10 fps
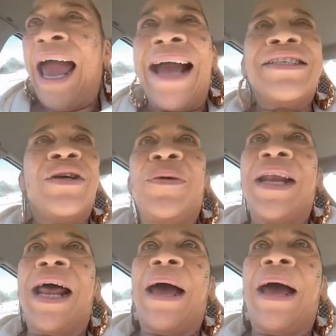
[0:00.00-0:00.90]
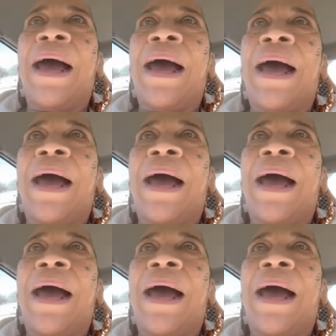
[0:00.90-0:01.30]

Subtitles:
Actually, what I've been up to,